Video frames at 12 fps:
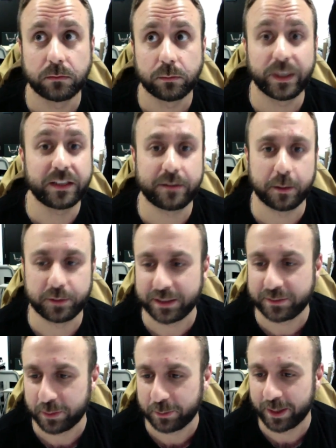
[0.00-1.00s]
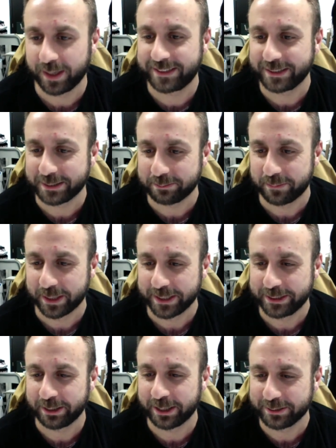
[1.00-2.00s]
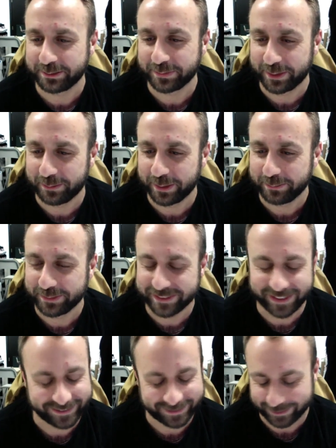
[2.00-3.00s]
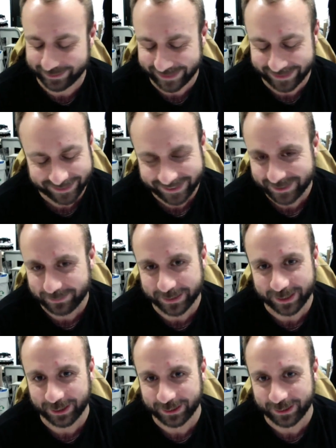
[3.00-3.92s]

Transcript: TransferWise is a money transfer website. Sorry. It's been a long